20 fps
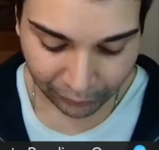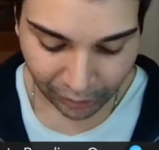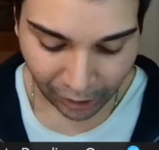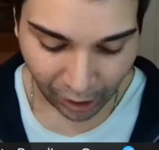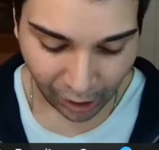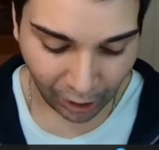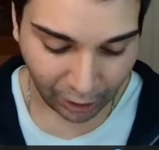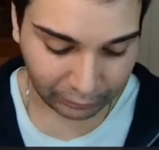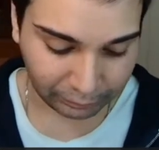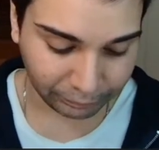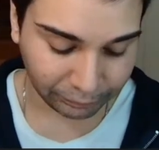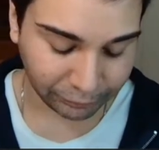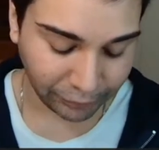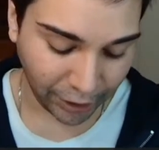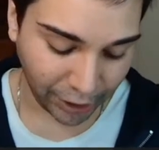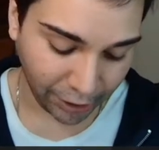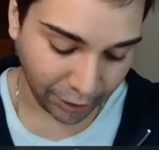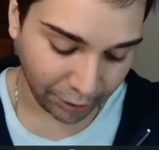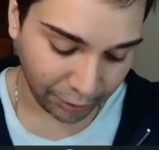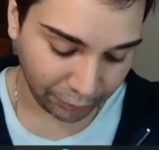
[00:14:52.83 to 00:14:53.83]

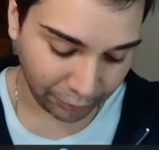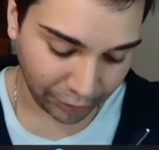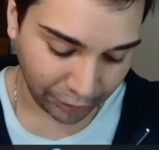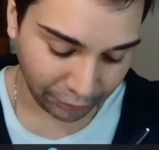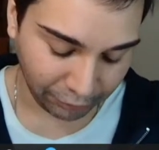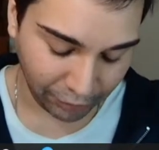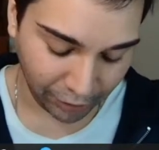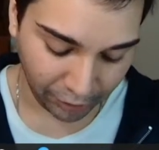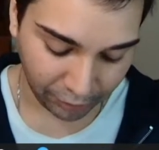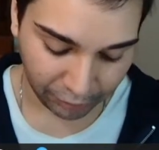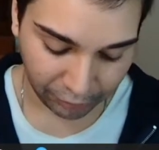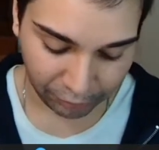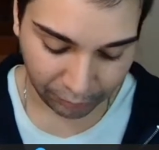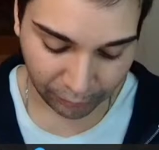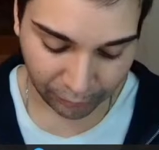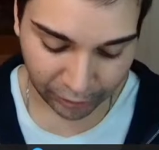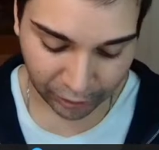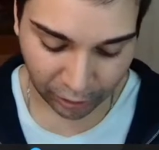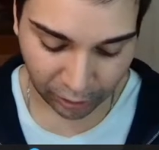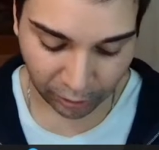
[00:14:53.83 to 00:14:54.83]
Very, very
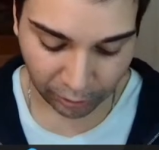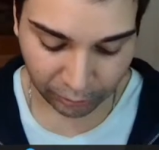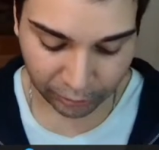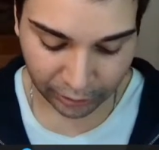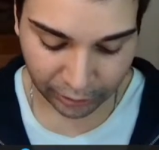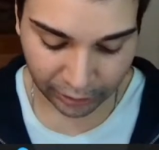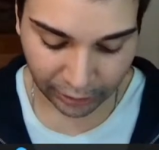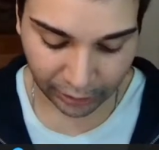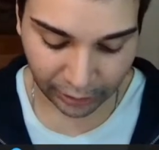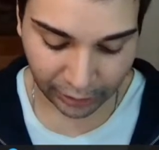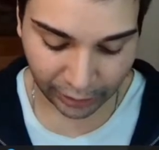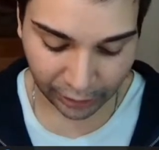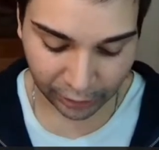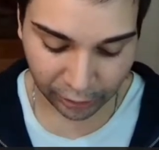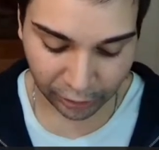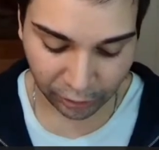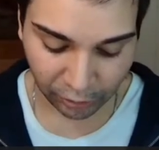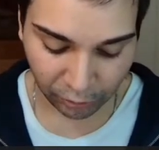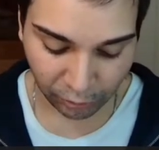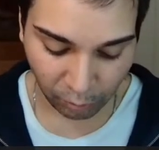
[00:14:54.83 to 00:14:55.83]
much closely linked
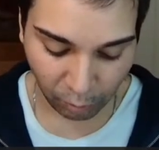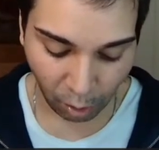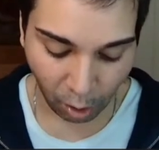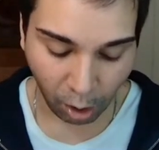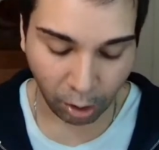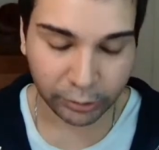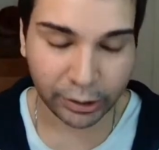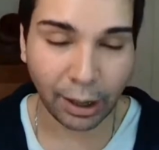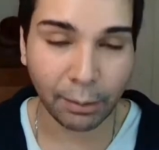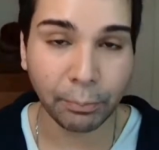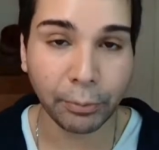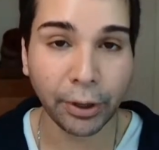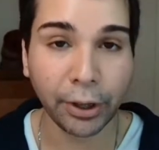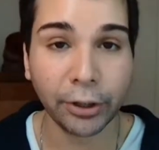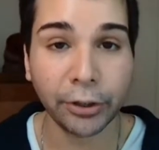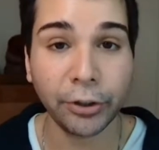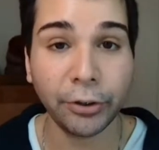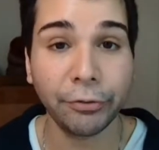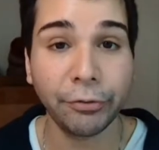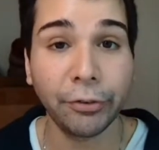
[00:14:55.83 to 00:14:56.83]
to all that
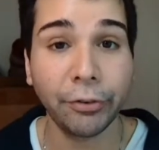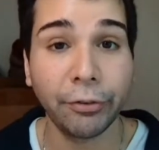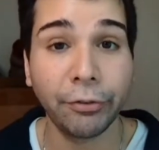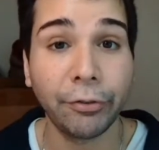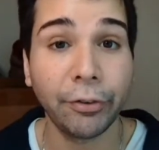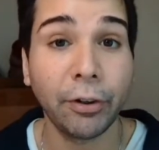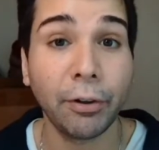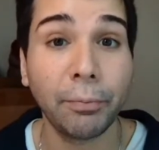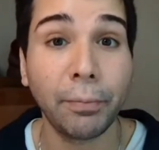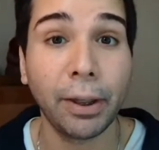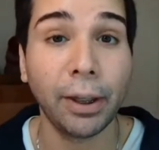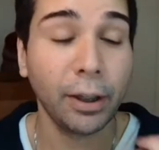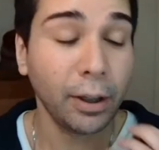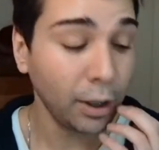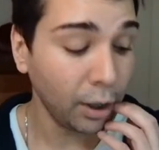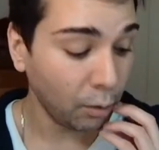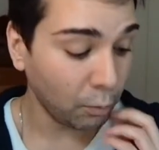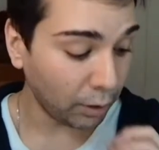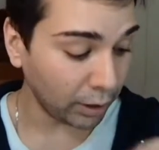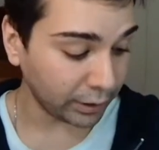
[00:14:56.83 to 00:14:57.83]
brings you fulfillment.
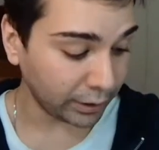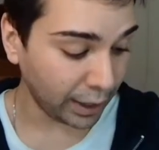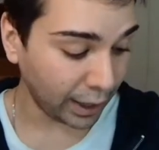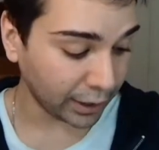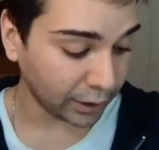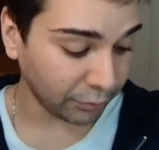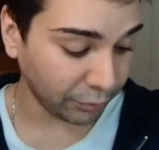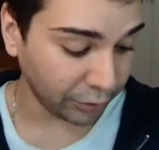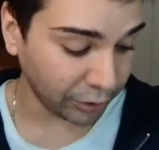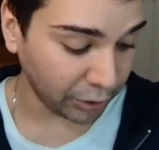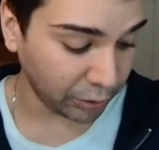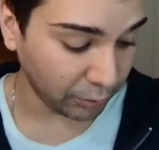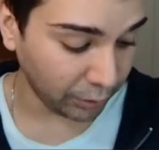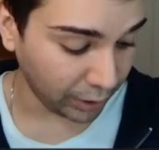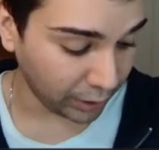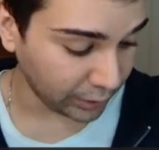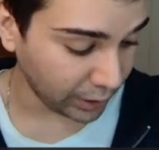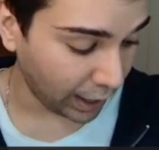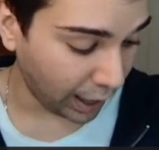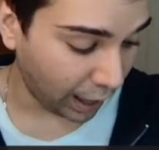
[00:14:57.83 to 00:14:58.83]
What's next for you
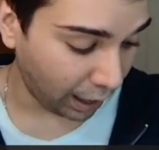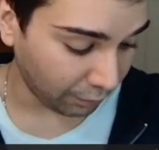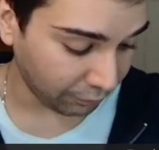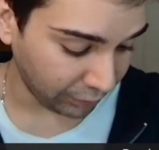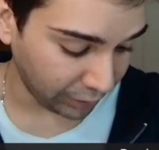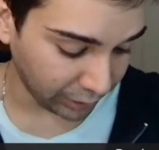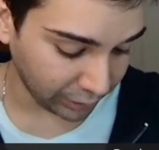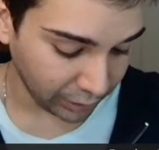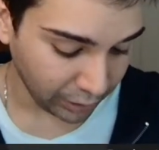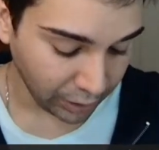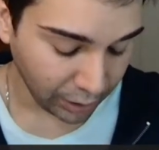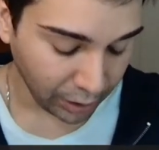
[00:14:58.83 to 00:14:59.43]
is having